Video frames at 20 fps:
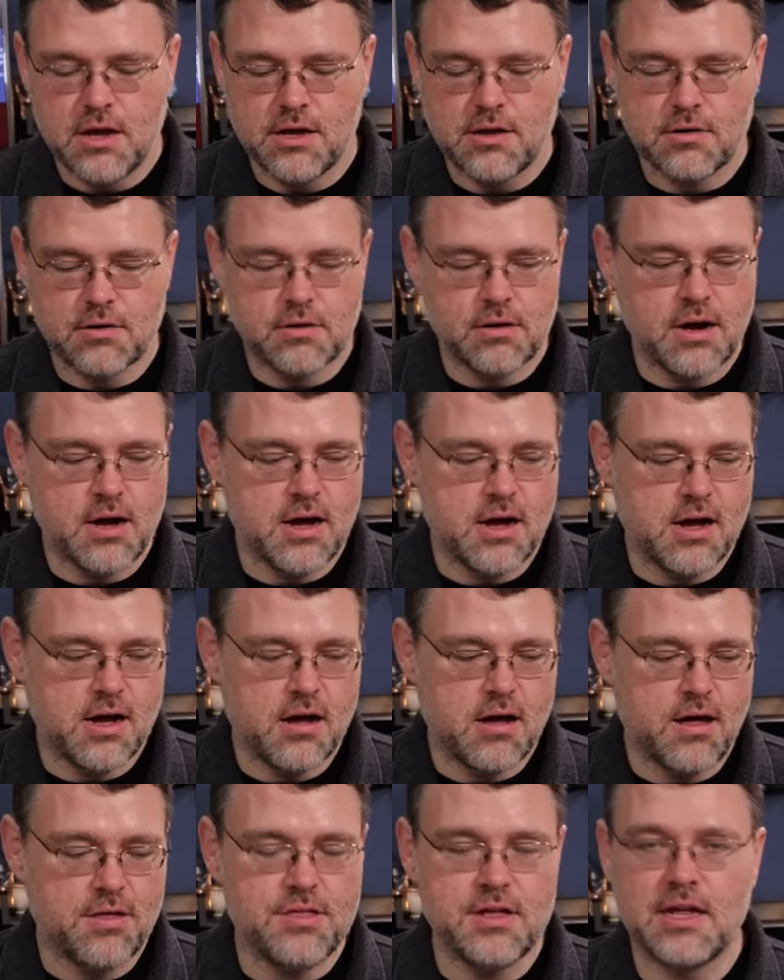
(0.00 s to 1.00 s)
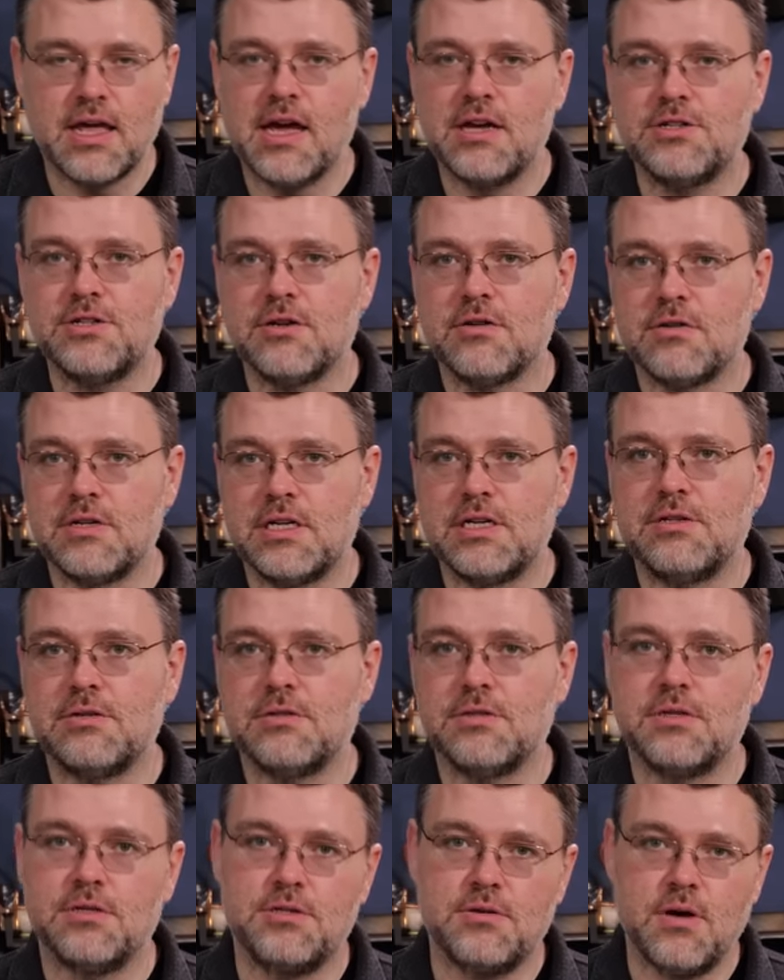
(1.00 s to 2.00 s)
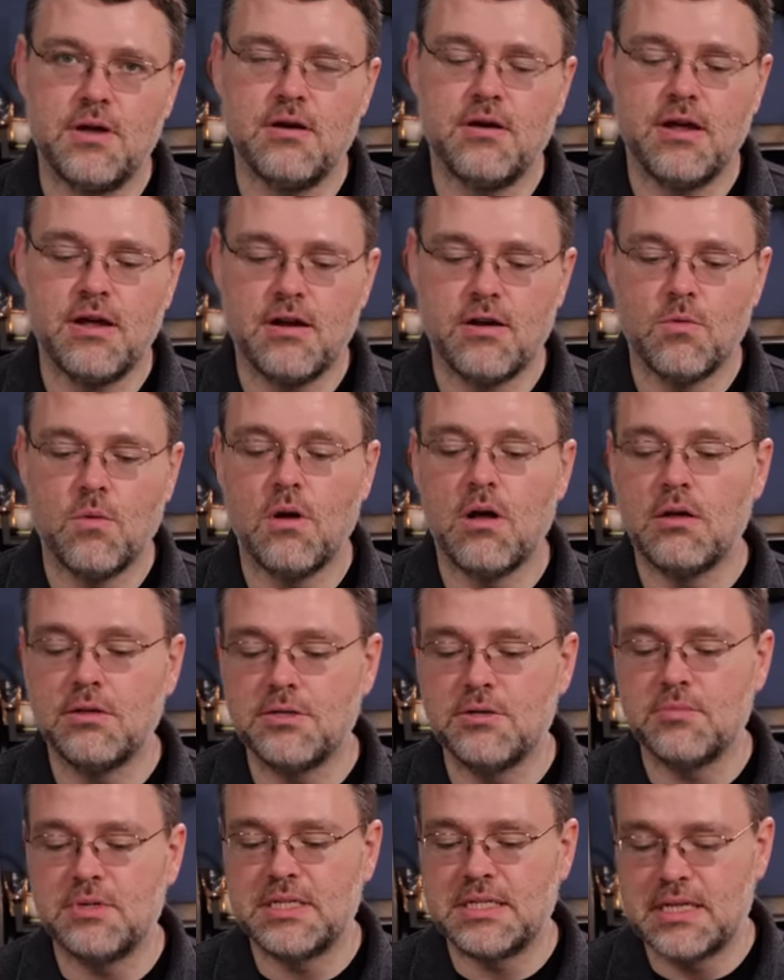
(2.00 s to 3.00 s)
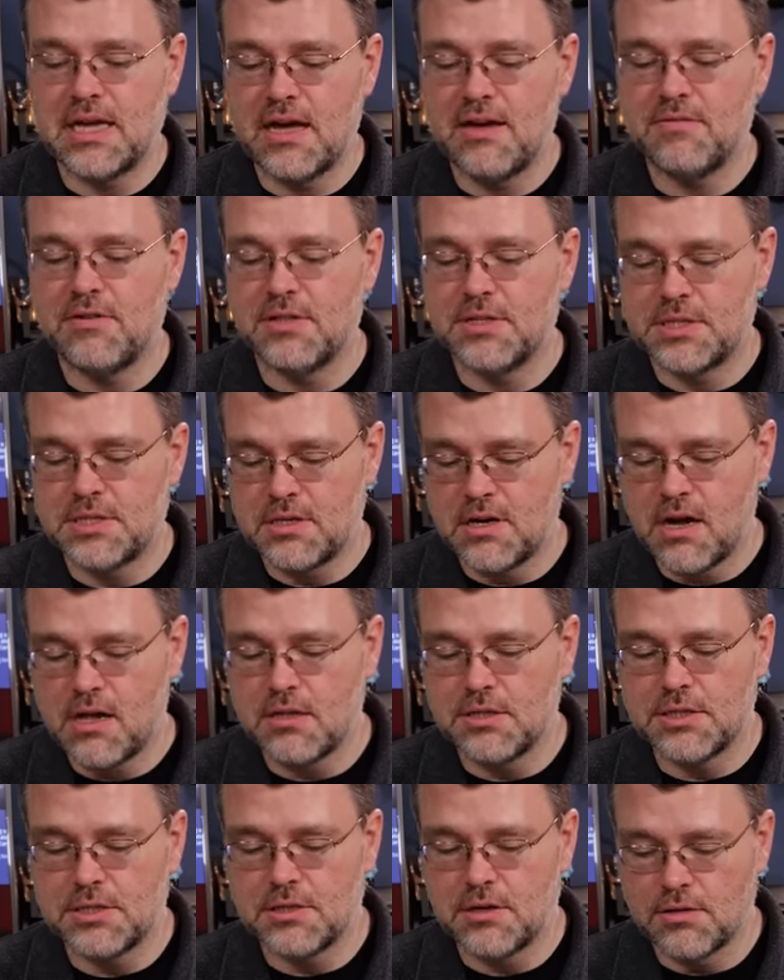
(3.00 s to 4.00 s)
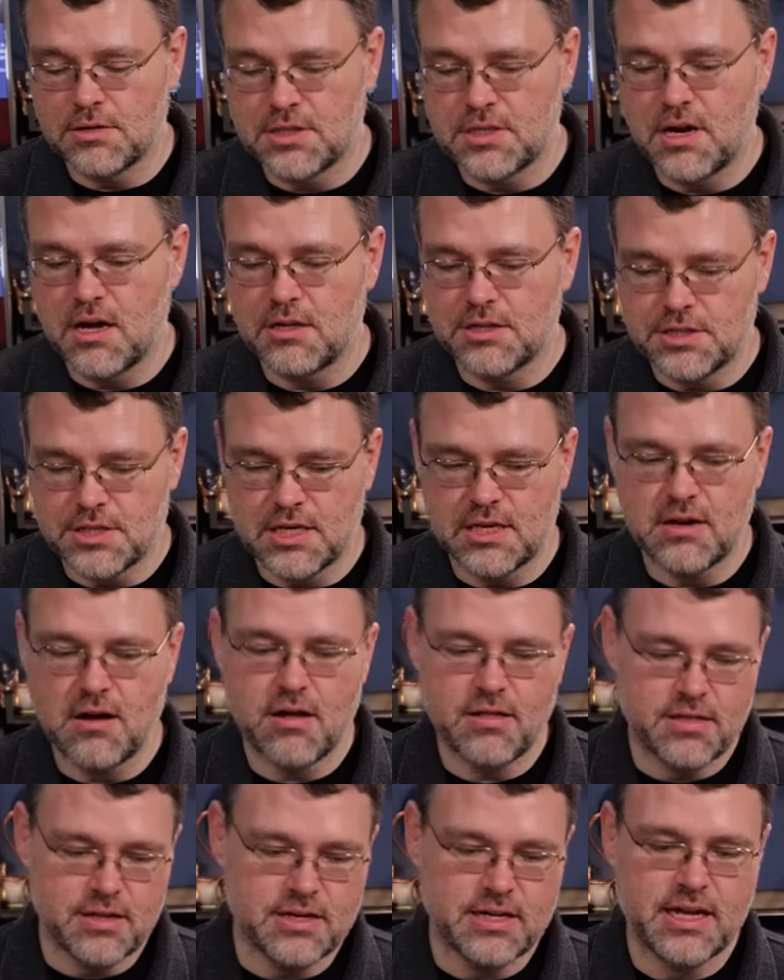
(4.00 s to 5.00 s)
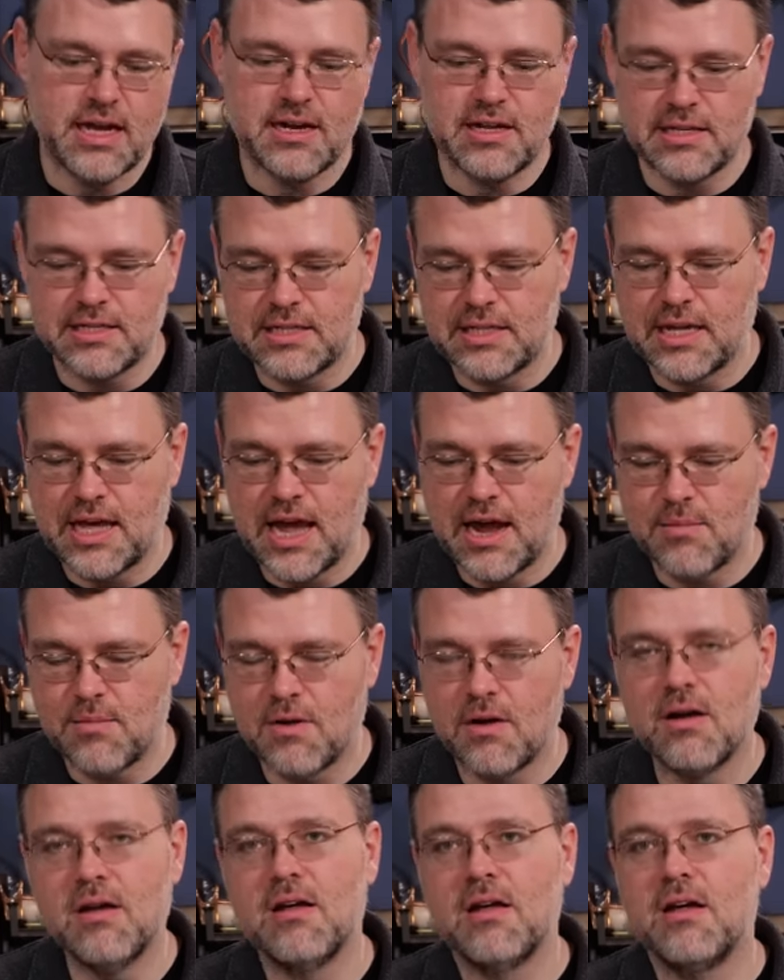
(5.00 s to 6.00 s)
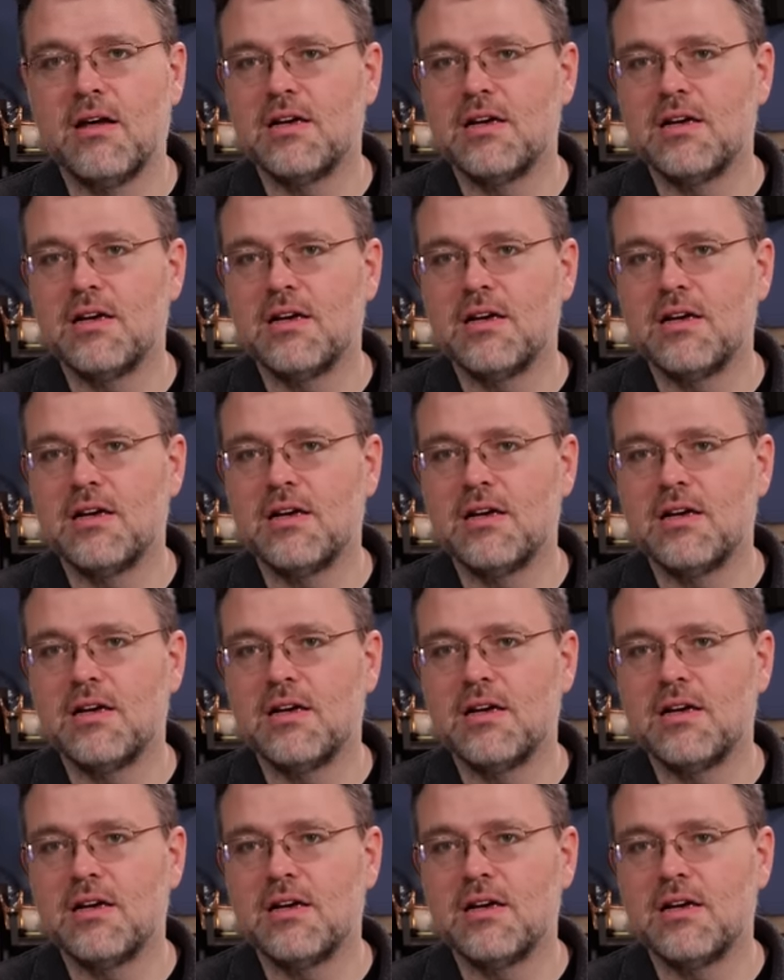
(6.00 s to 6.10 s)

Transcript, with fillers: Your uh, authentication credentials that you enter here will also be saved on the Synology so the Synology can authenticate against the camera.